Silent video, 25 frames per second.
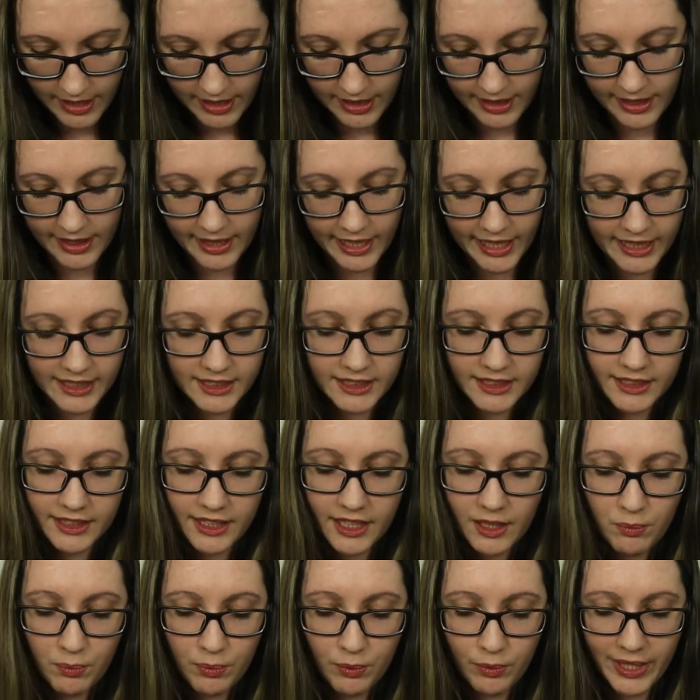Next
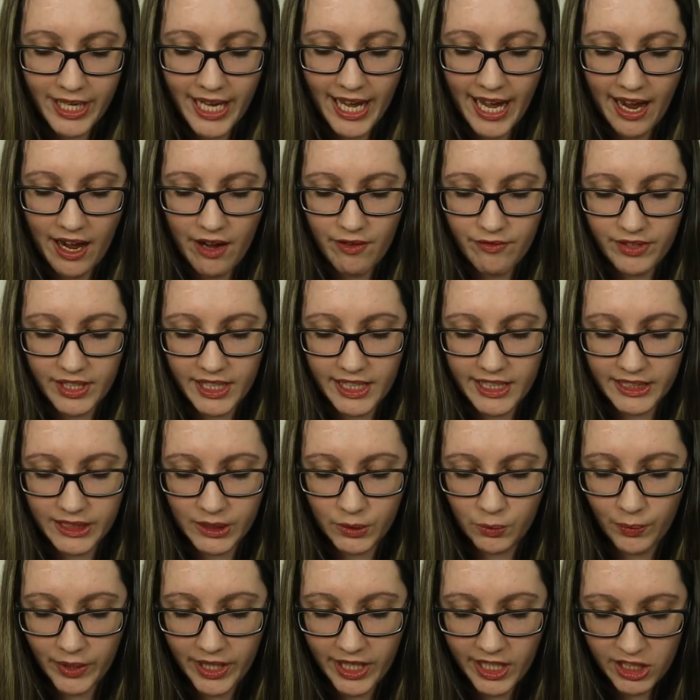up we have the
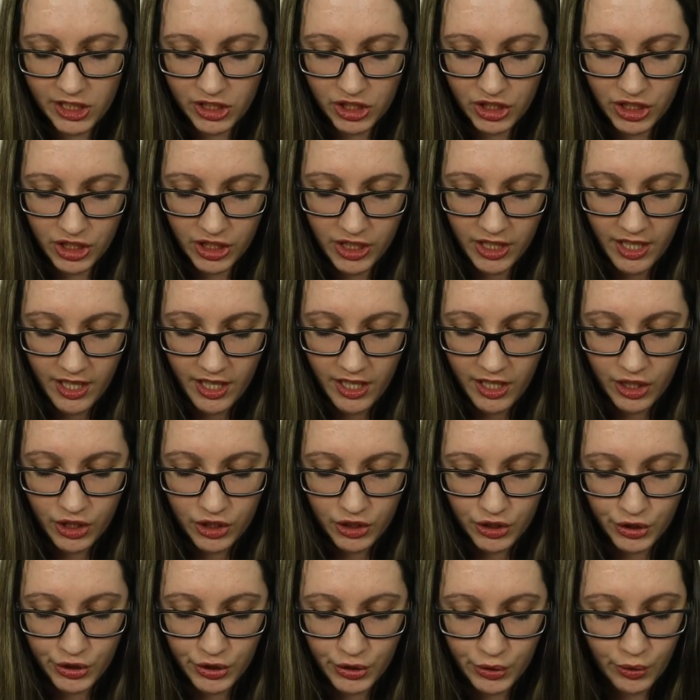Swedish
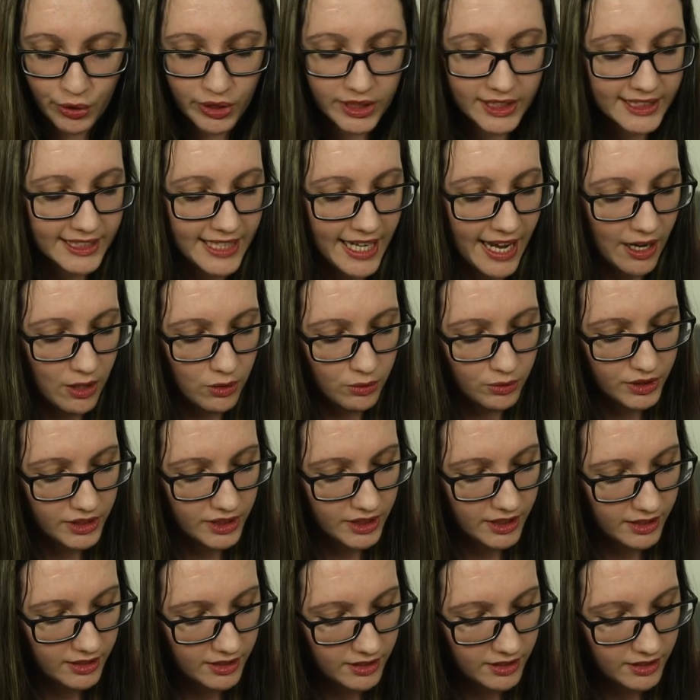Short Snout.